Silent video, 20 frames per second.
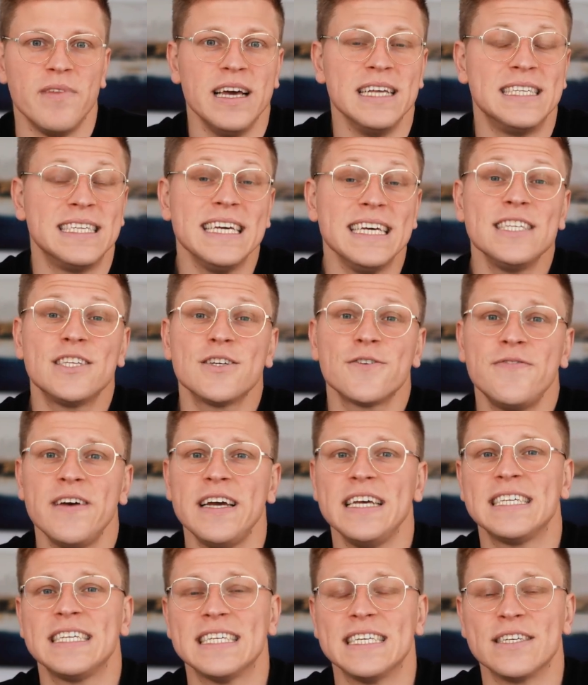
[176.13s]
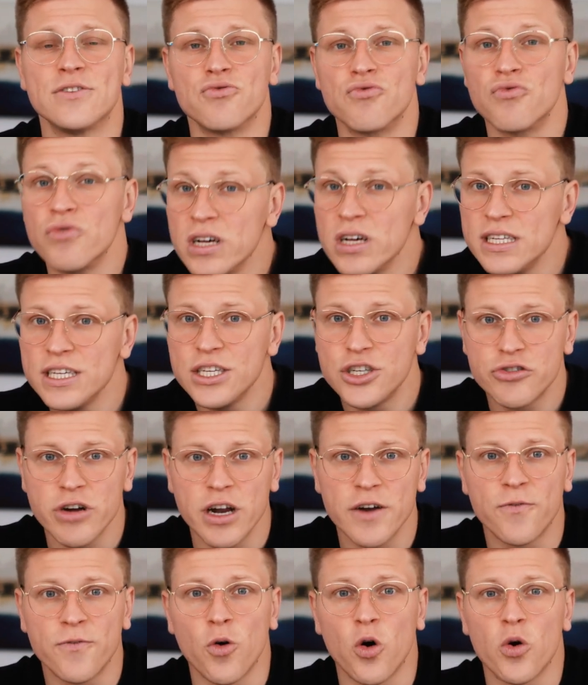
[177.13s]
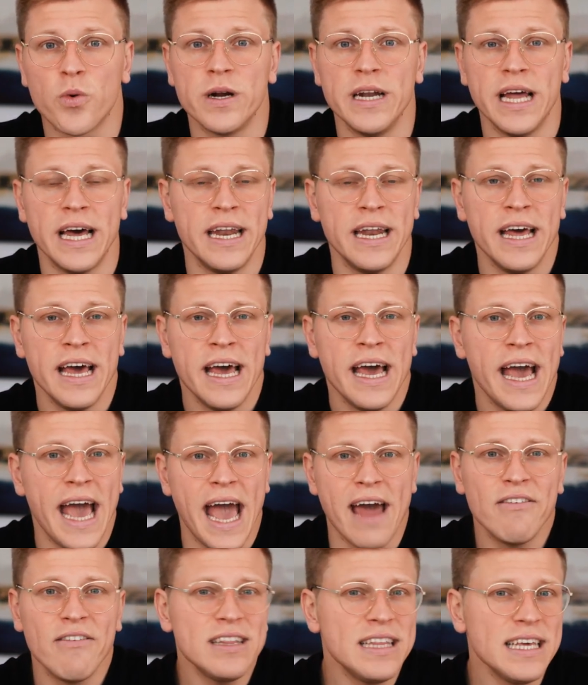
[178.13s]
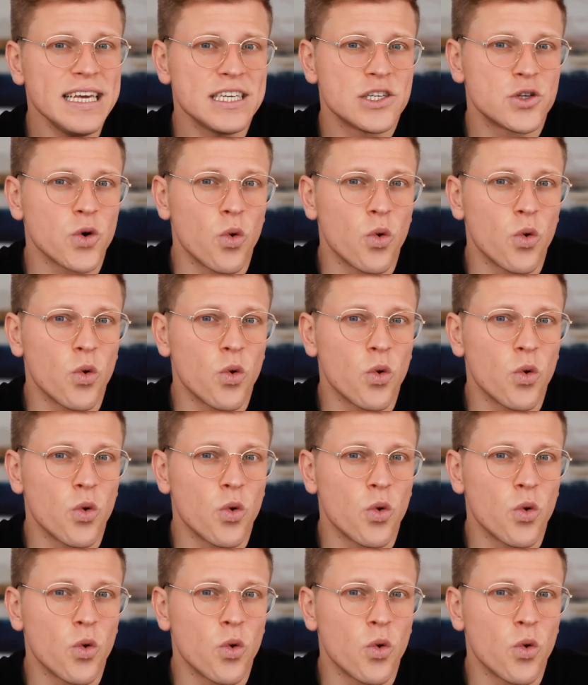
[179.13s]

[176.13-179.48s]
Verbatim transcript: Its interface is really straightforward and everything is